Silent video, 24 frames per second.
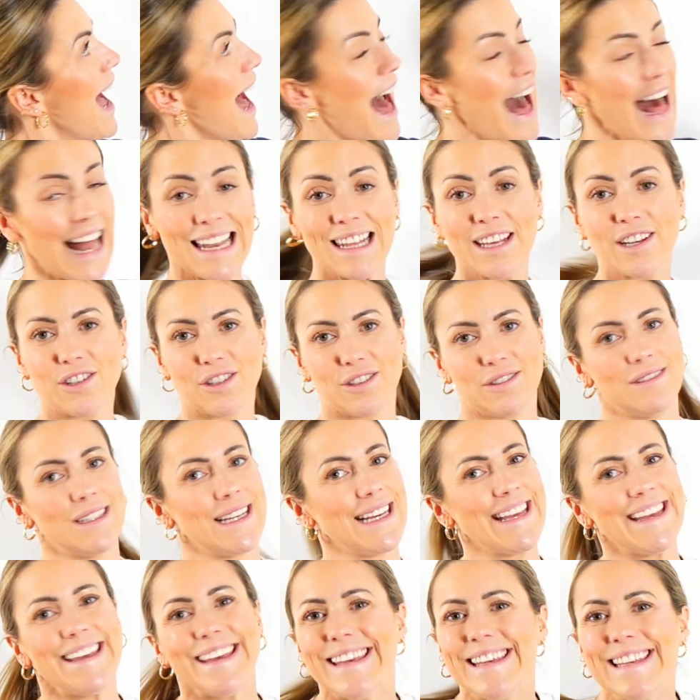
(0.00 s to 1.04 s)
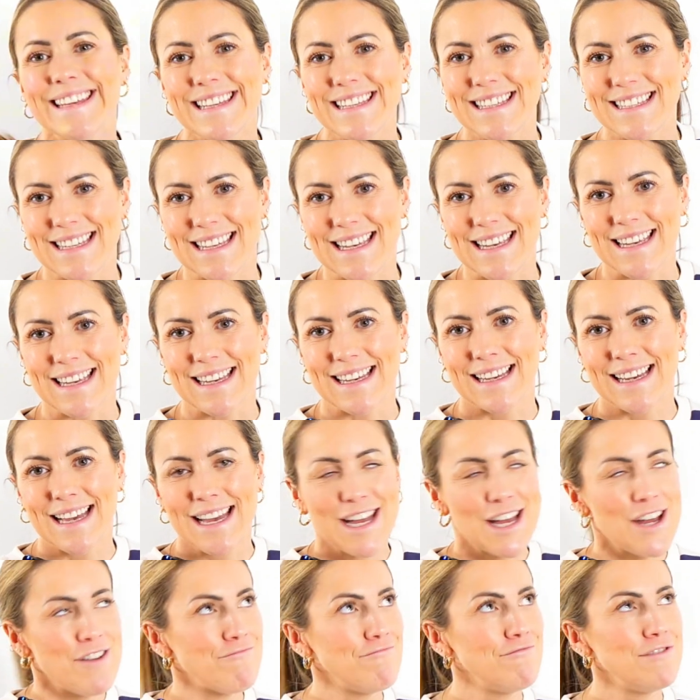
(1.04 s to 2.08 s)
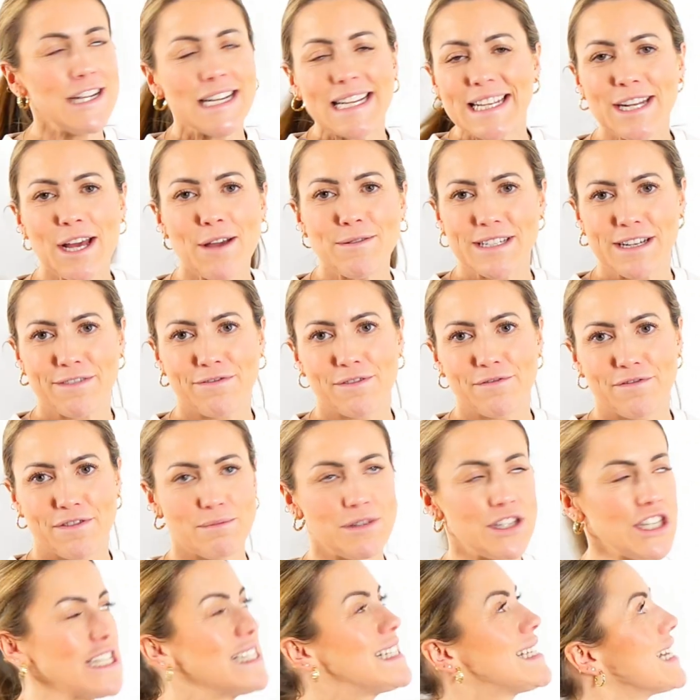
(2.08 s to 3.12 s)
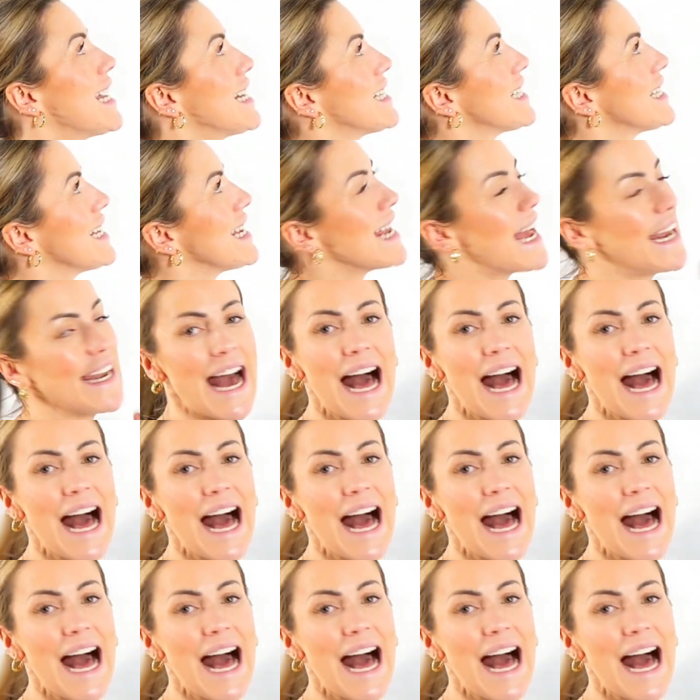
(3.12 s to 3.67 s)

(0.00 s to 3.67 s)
Allele, easy. Really no different from GCSE.